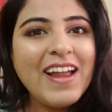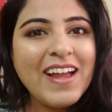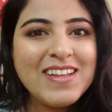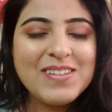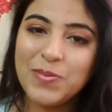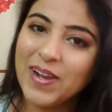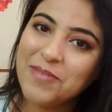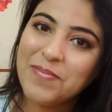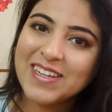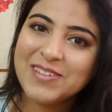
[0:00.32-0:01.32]
Hi guys,
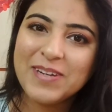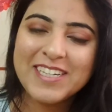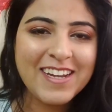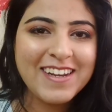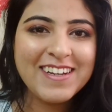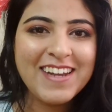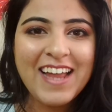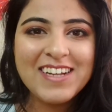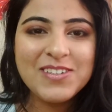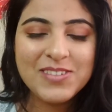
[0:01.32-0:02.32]
welcome back to my channel,
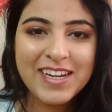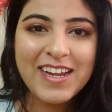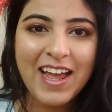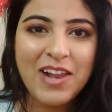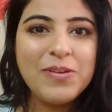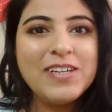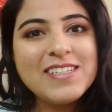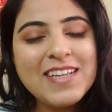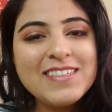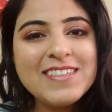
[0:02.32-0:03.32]
and today I'll be
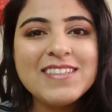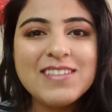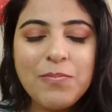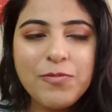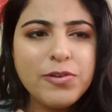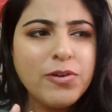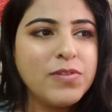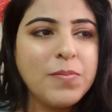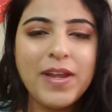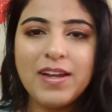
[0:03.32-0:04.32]
discussing some few
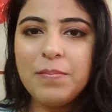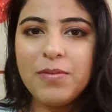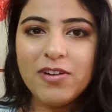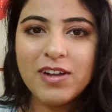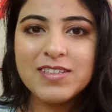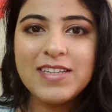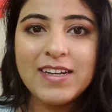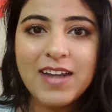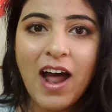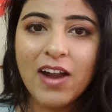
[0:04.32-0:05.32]
of the makeup products
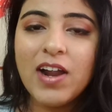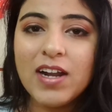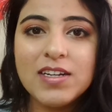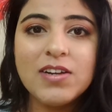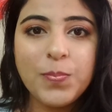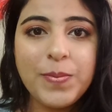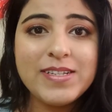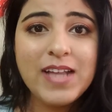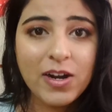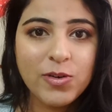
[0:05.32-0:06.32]
that are under
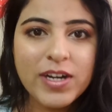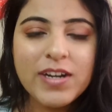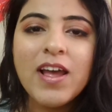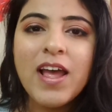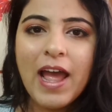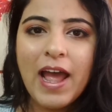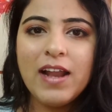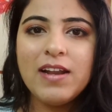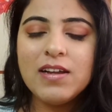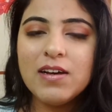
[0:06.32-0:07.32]
rupees 100,
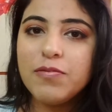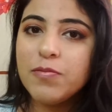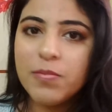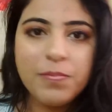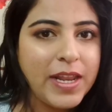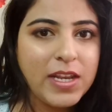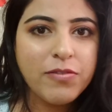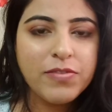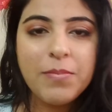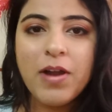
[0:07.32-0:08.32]
and
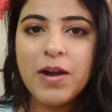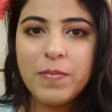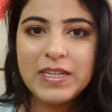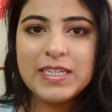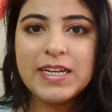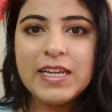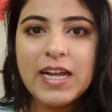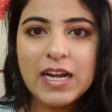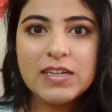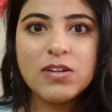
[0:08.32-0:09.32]
many of them are
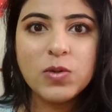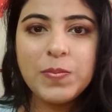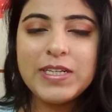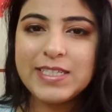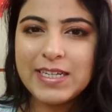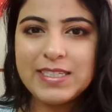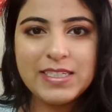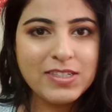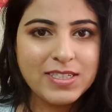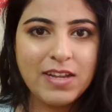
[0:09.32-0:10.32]
basically under rupees
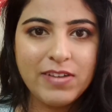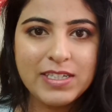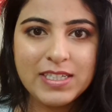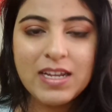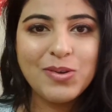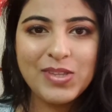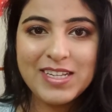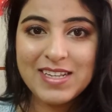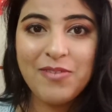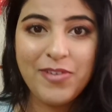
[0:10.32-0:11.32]
60 or 70.
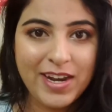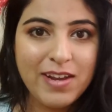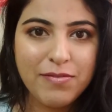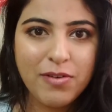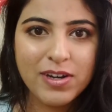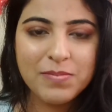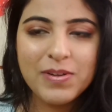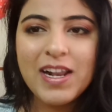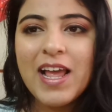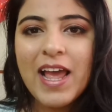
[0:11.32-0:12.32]
So these are very
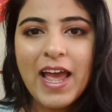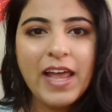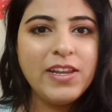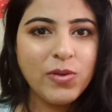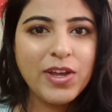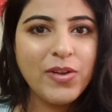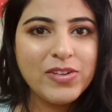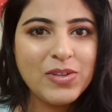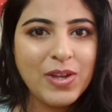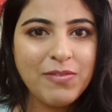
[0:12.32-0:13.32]
affordable and you can
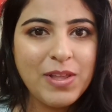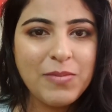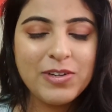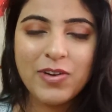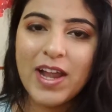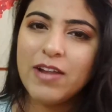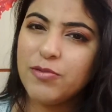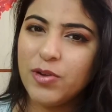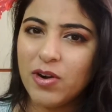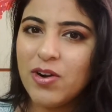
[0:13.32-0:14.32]
also give them a try
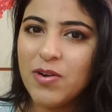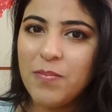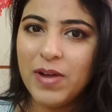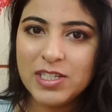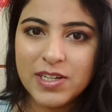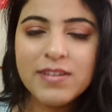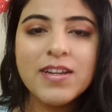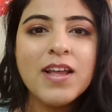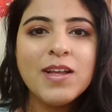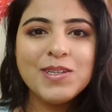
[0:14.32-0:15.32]
if you are on a
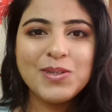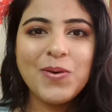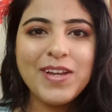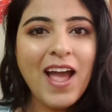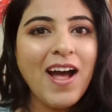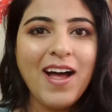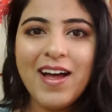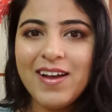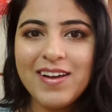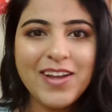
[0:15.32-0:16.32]
budget. So
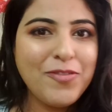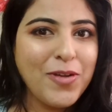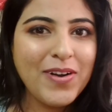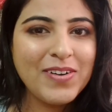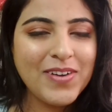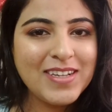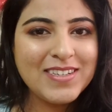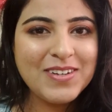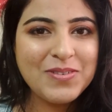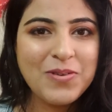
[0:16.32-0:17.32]
yeah, if you're
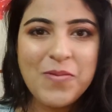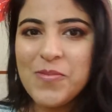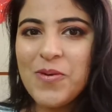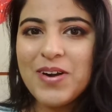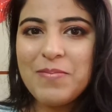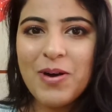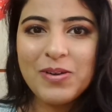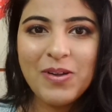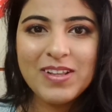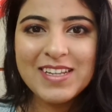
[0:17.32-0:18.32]
interested to know more
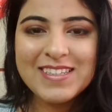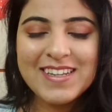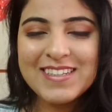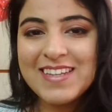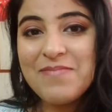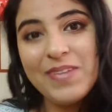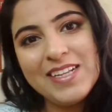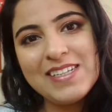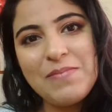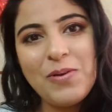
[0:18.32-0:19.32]
about all these things, then
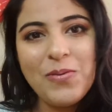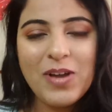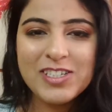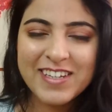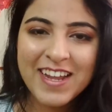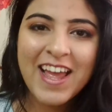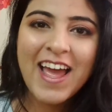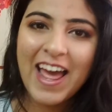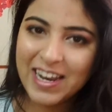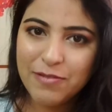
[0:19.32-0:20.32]
please keep on watching,
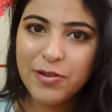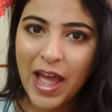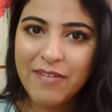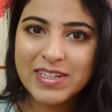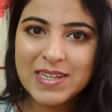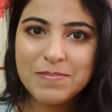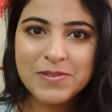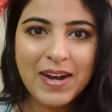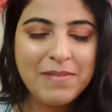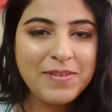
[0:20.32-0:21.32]
and if you haven't
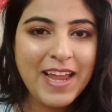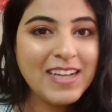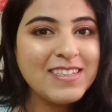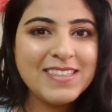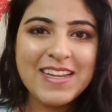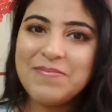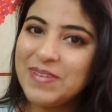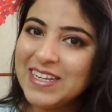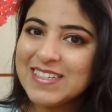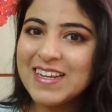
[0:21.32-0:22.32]
subscribed yet,
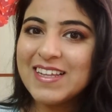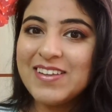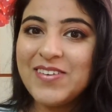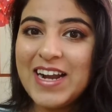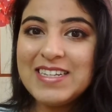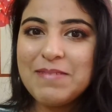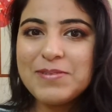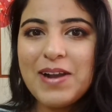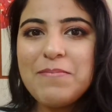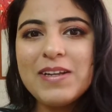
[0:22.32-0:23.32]
then please click the red
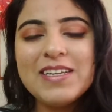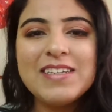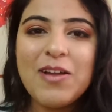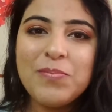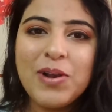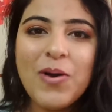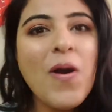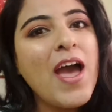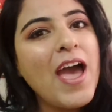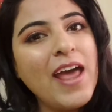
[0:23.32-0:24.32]
subscribe button down
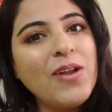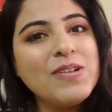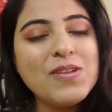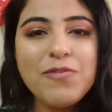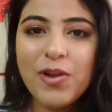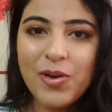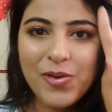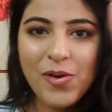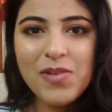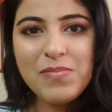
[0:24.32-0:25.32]
below and also follow
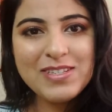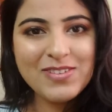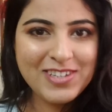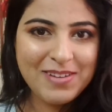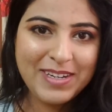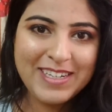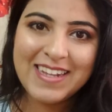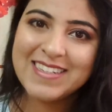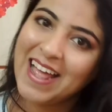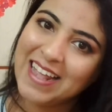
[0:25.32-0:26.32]
on all my social
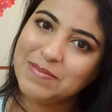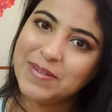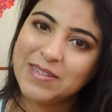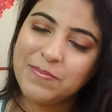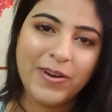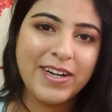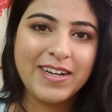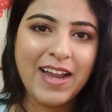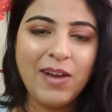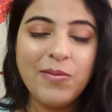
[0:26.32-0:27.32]
medias as
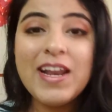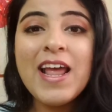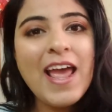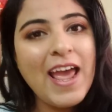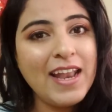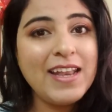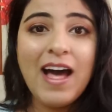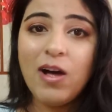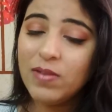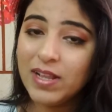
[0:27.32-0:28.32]
BC.91. And
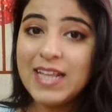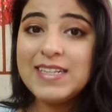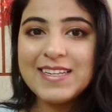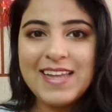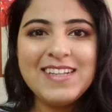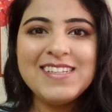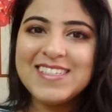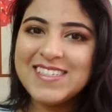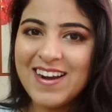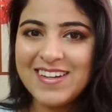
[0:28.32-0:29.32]
now let's get
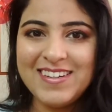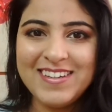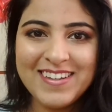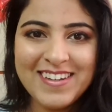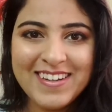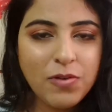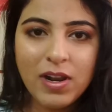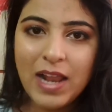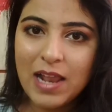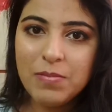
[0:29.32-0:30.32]
started. First of
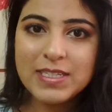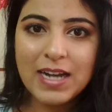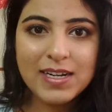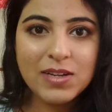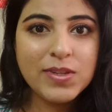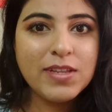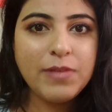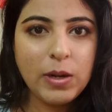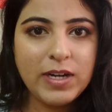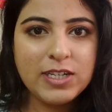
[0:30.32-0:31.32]
all, I'll be starting with the
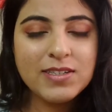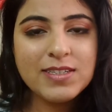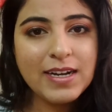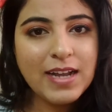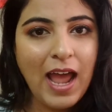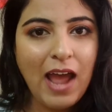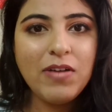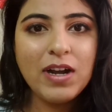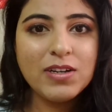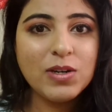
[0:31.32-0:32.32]
foundations that I
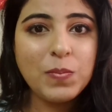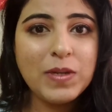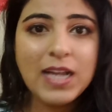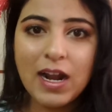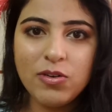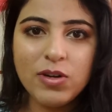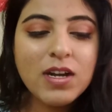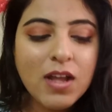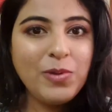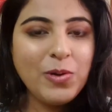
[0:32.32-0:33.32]
have under rupees
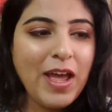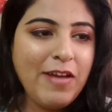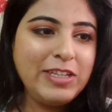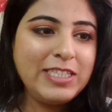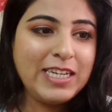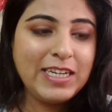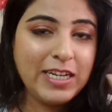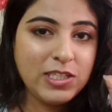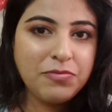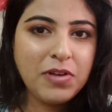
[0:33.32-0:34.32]
100. Blue Heaven
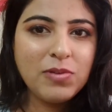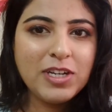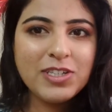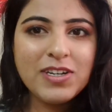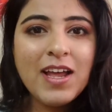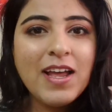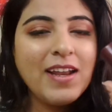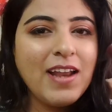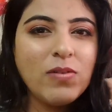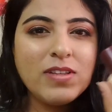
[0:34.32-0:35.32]
Signature Foundation.
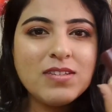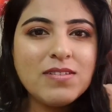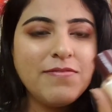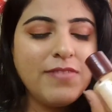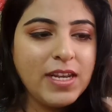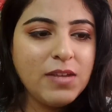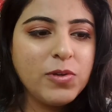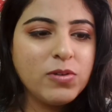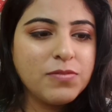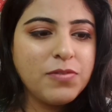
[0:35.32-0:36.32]
Now this is a very
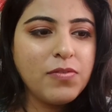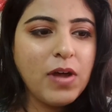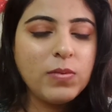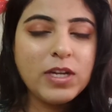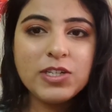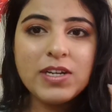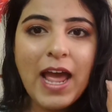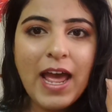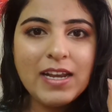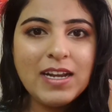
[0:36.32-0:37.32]
beautiful
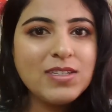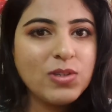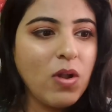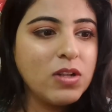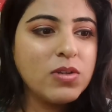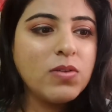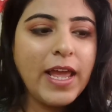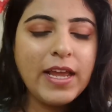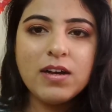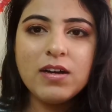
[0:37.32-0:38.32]
foundation and it's also
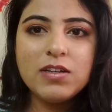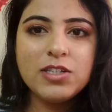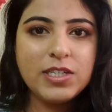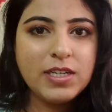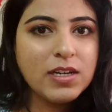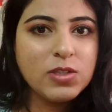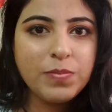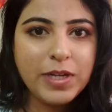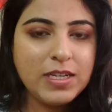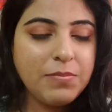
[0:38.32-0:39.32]
like sheer
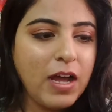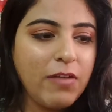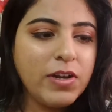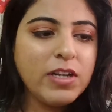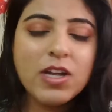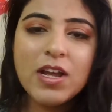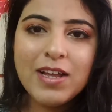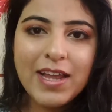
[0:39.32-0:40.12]
to medium coverage.